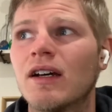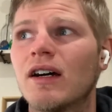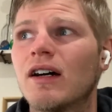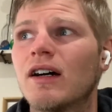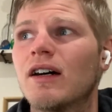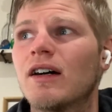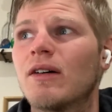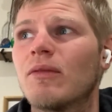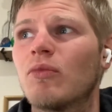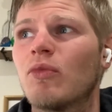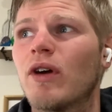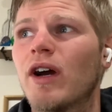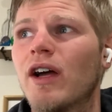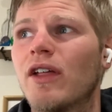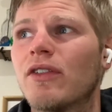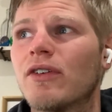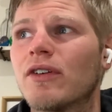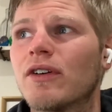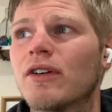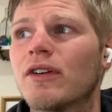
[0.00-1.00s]

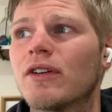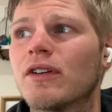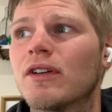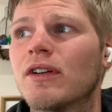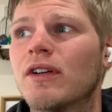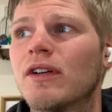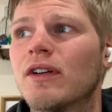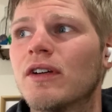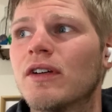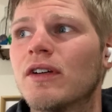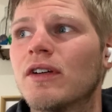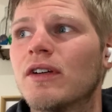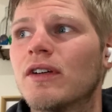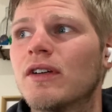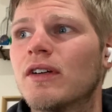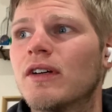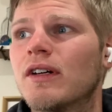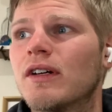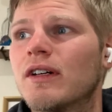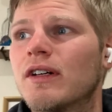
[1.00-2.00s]
Whether
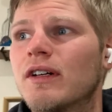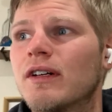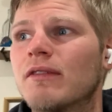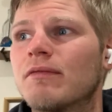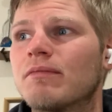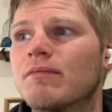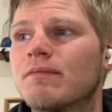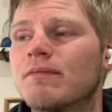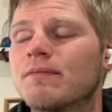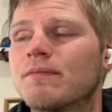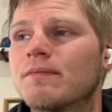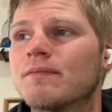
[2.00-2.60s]
um,